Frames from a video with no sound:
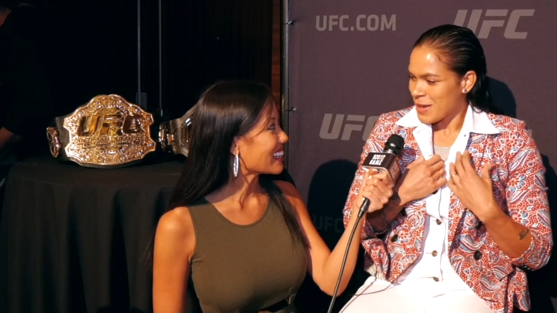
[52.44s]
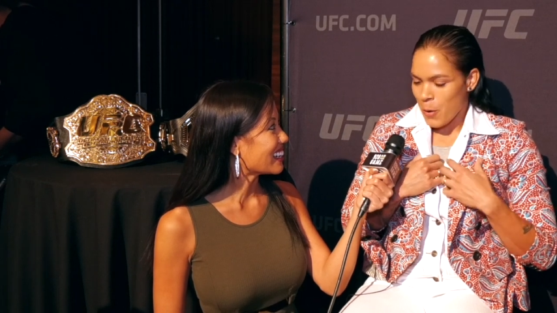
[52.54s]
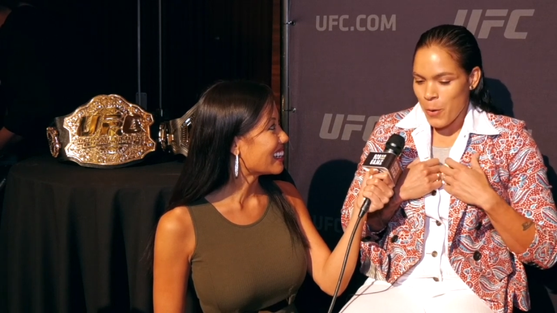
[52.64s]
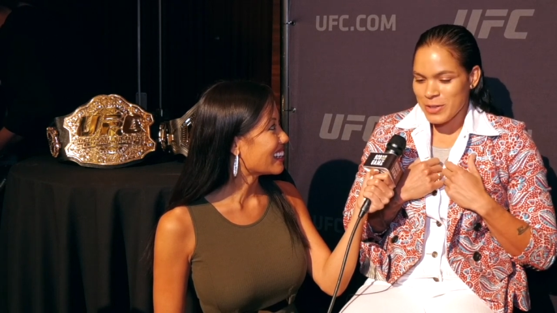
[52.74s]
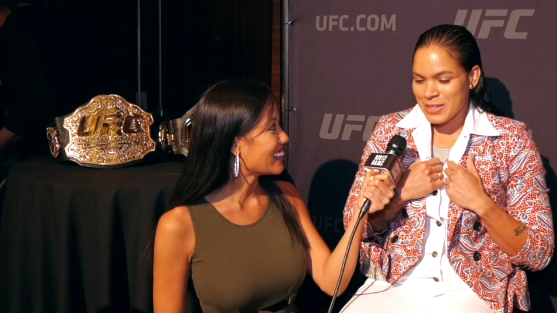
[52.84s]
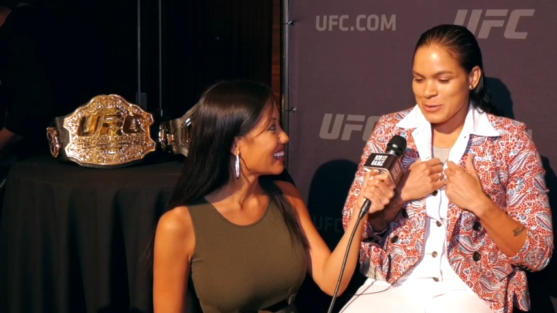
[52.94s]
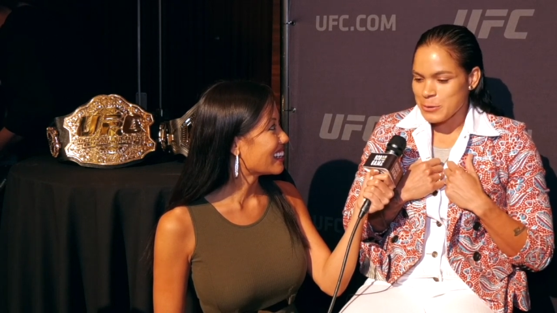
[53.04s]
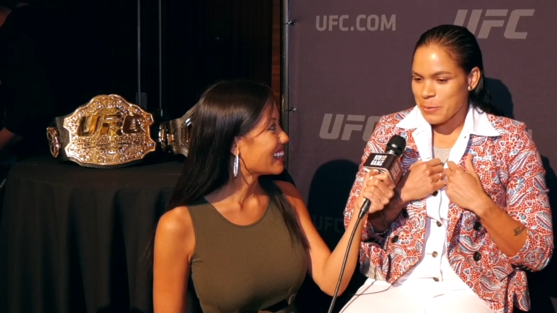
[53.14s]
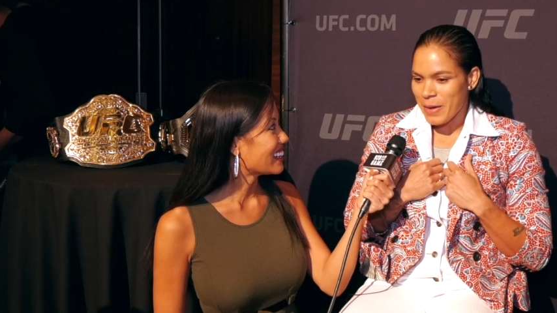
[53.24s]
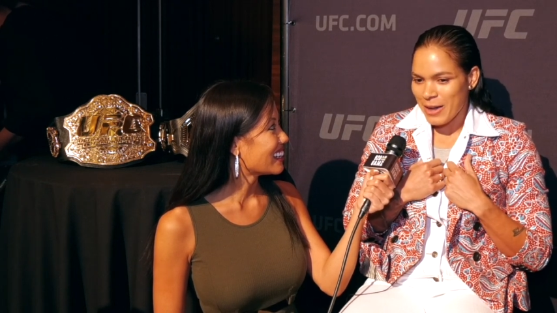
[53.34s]
Speaker 1: hold the
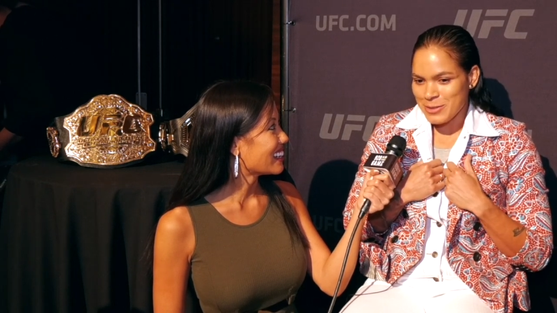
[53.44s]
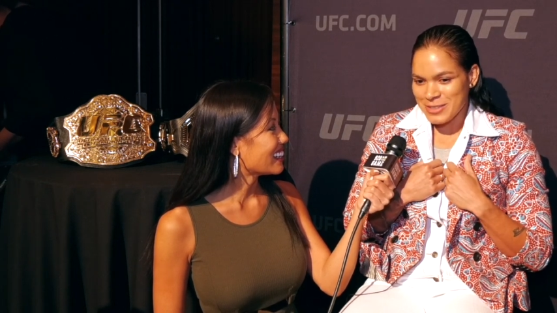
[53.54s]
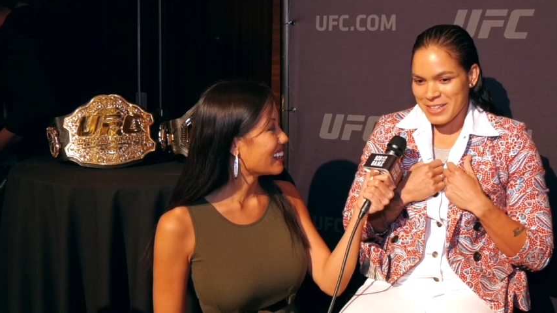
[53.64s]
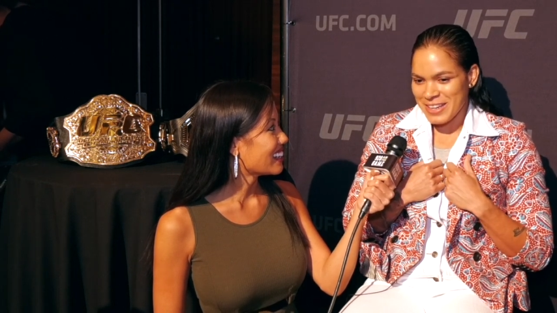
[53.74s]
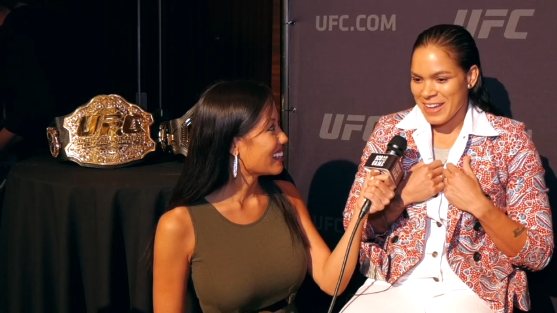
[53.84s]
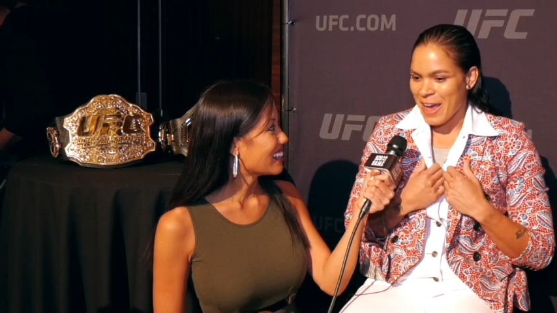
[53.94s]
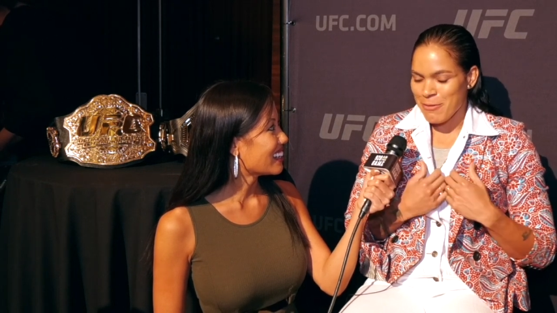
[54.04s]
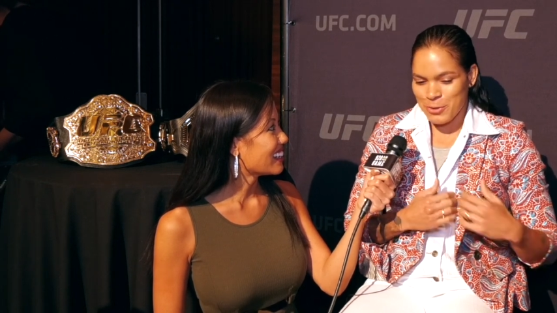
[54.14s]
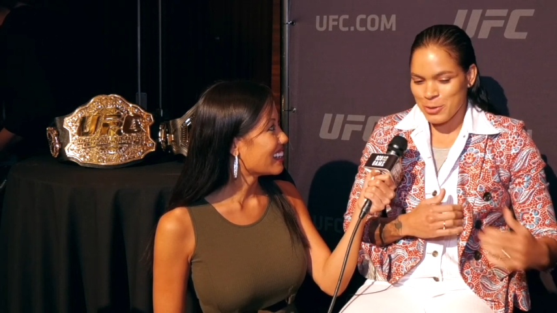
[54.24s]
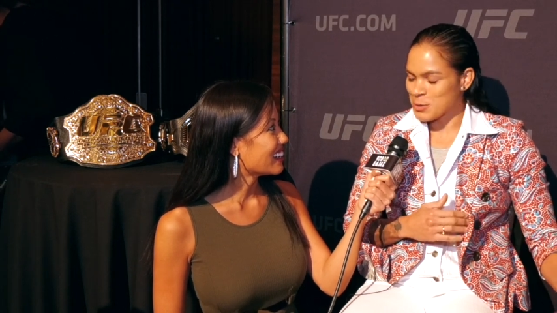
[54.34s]
two belts and
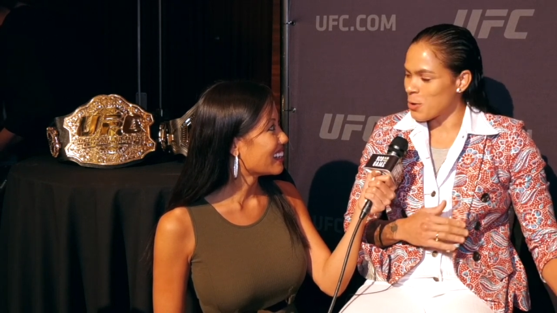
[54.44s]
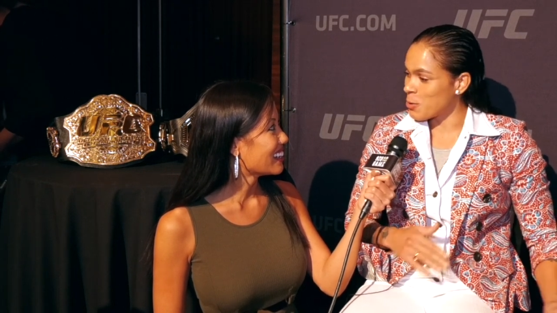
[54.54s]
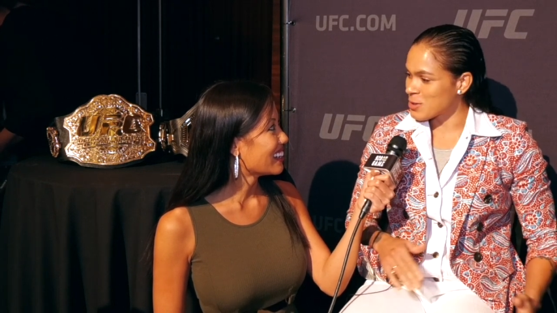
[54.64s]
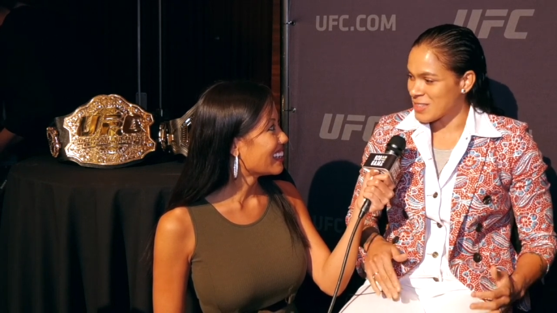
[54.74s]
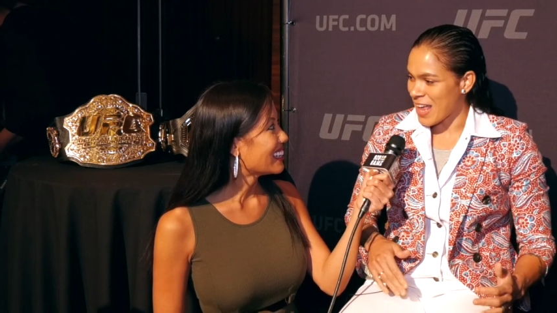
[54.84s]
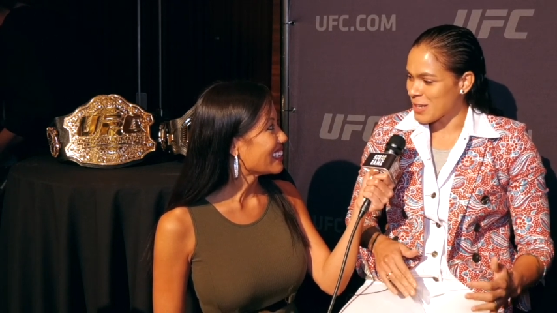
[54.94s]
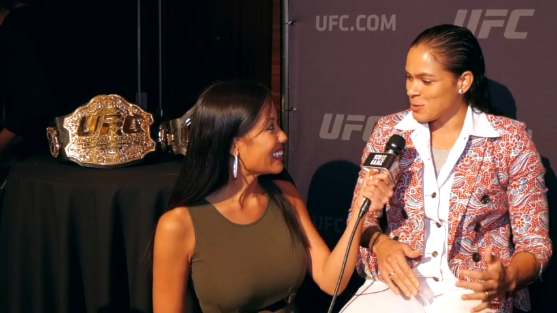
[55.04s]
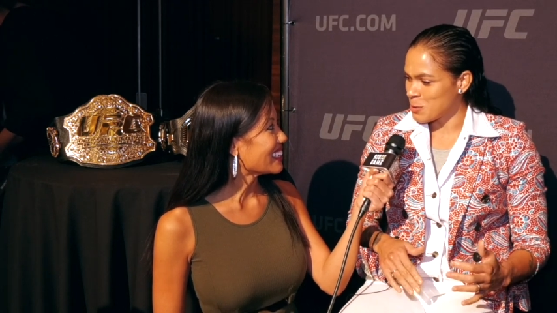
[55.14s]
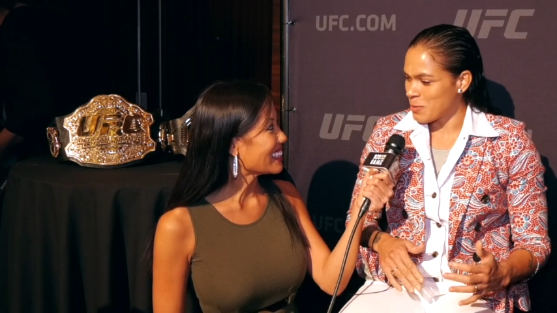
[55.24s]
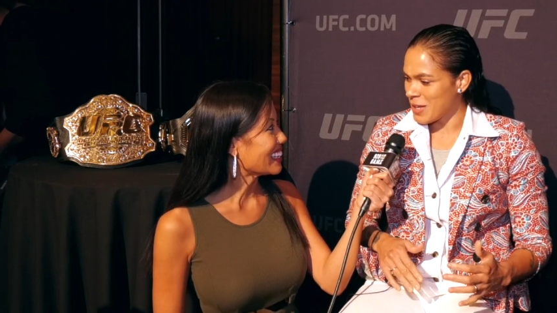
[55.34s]
have those goats
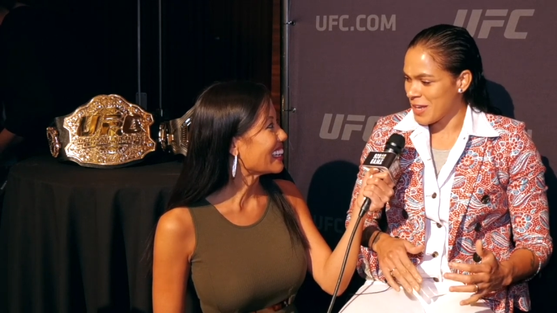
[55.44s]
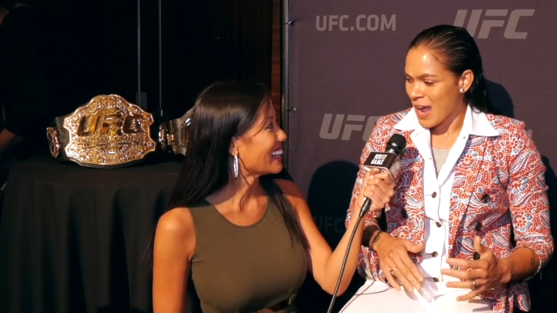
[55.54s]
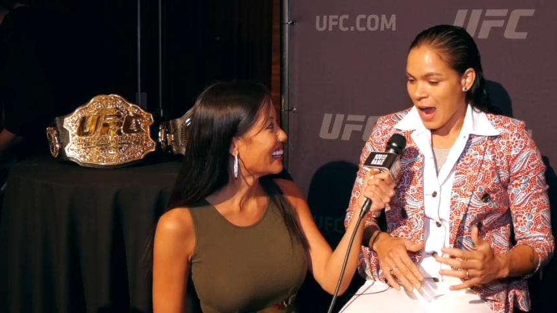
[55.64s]
next to me.